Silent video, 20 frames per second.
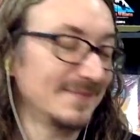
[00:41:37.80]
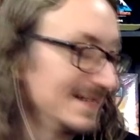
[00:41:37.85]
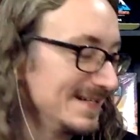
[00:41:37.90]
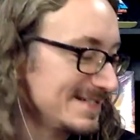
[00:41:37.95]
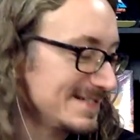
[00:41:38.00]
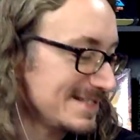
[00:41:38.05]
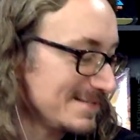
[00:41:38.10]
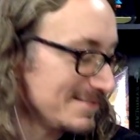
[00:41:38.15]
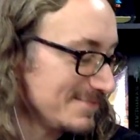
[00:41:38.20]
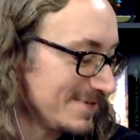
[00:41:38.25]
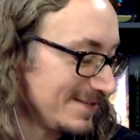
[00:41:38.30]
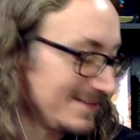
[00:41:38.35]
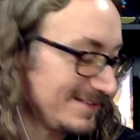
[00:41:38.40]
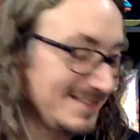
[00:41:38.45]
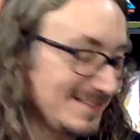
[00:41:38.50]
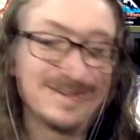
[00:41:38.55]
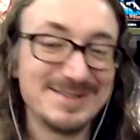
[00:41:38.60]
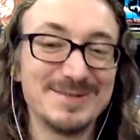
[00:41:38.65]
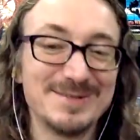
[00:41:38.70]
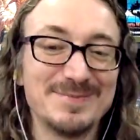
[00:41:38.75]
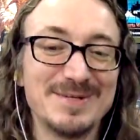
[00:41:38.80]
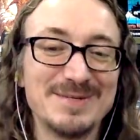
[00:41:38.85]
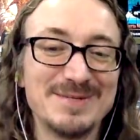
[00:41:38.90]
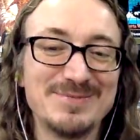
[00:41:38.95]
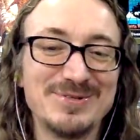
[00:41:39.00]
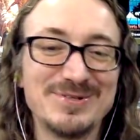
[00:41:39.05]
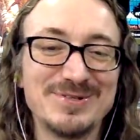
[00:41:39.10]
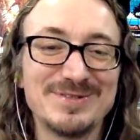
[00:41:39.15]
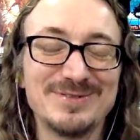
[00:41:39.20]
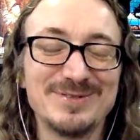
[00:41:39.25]
Yeah, somehow they still made
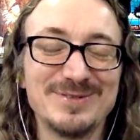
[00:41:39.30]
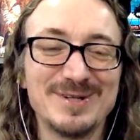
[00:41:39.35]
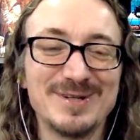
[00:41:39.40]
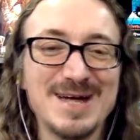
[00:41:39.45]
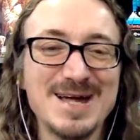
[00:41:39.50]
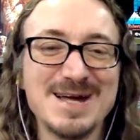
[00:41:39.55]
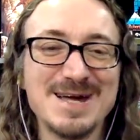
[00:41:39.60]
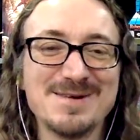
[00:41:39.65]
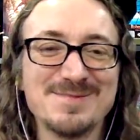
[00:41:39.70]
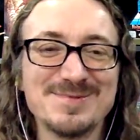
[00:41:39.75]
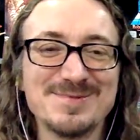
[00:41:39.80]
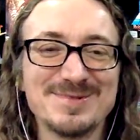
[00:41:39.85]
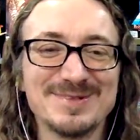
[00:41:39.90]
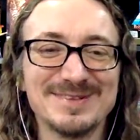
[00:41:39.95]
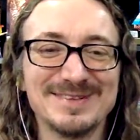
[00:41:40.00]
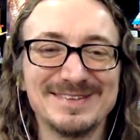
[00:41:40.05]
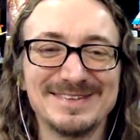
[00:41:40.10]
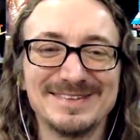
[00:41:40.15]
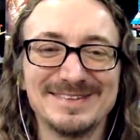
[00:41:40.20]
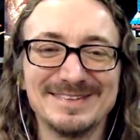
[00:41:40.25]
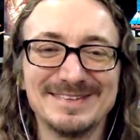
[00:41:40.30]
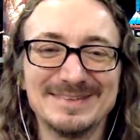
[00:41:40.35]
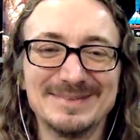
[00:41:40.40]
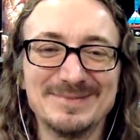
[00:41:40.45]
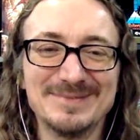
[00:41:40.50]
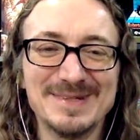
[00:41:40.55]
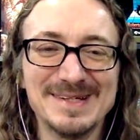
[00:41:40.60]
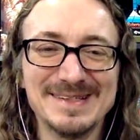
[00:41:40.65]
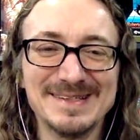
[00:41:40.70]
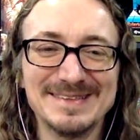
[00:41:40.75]
beautiful games. It's, it's
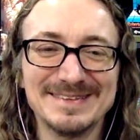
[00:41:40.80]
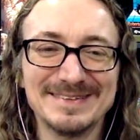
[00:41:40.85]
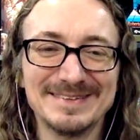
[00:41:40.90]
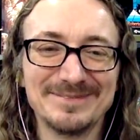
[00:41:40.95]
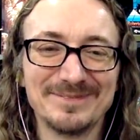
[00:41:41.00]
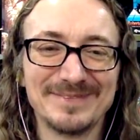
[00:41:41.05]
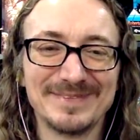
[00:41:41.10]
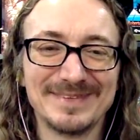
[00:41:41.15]
amazing.